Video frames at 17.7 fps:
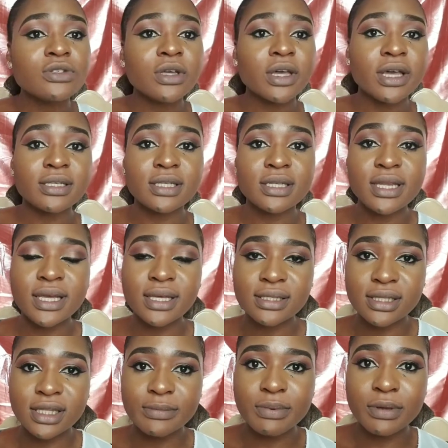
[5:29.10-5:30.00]
So guys, the
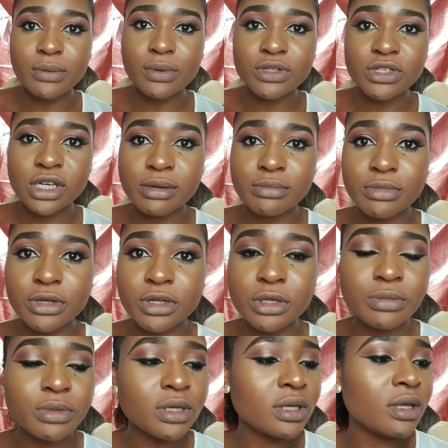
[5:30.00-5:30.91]
next lippy which I'm gonna
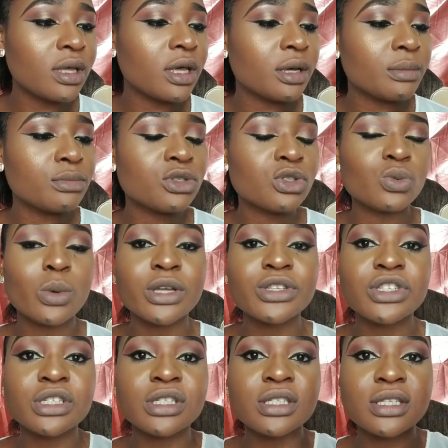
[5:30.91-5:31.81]
be
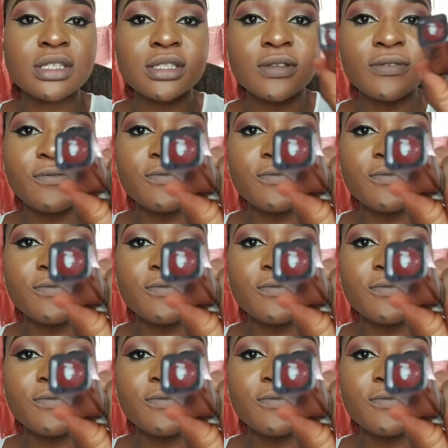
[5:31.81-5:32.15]
swatching is the